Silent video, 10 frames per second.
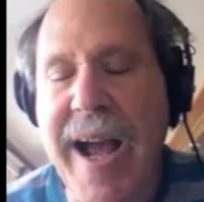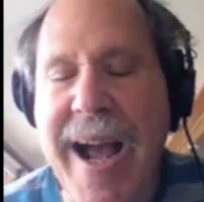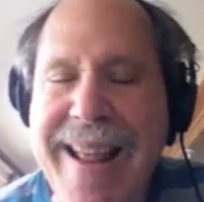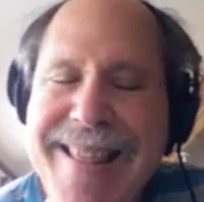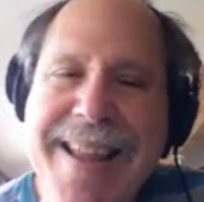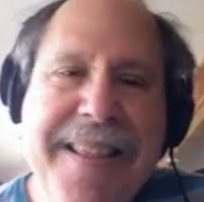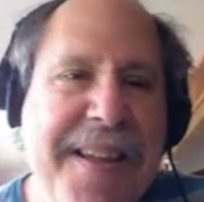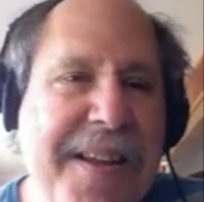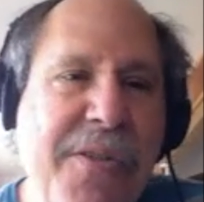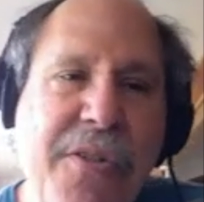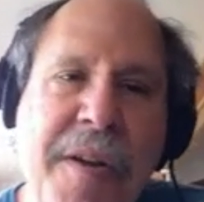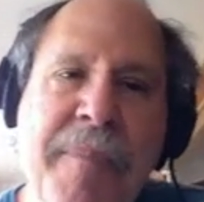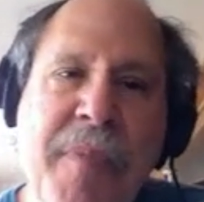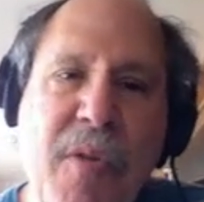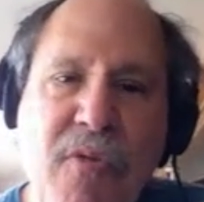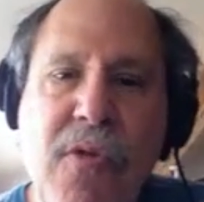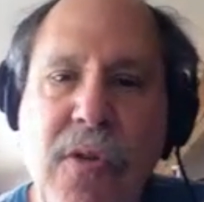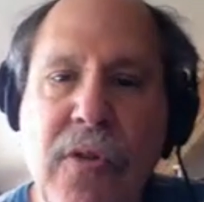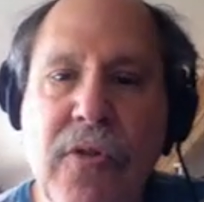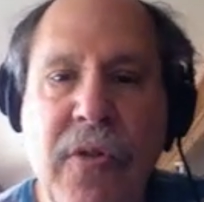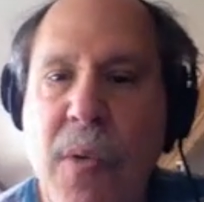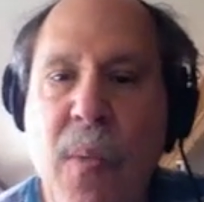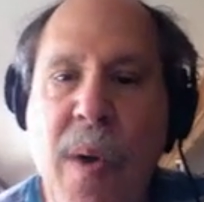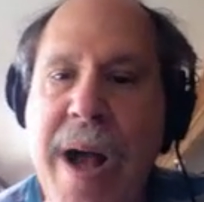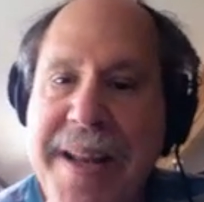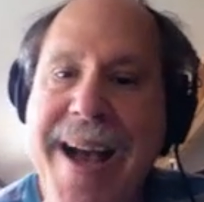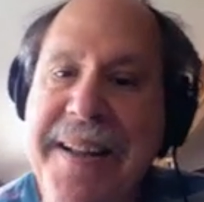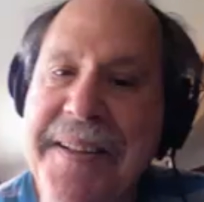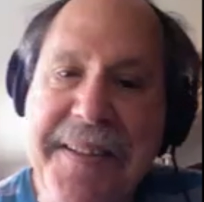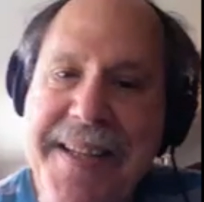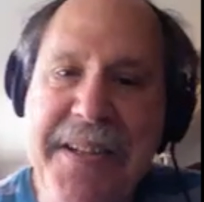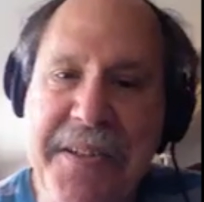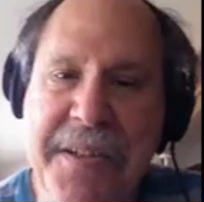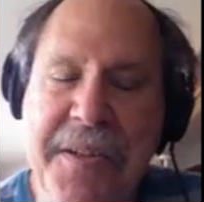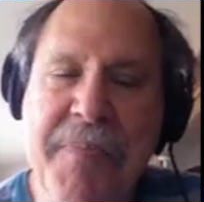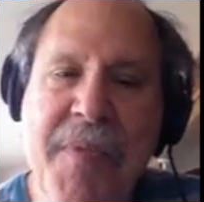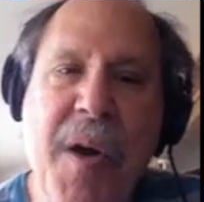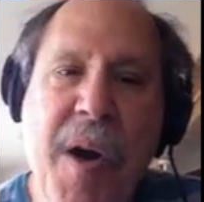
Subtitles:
I think these rules, while not illegal,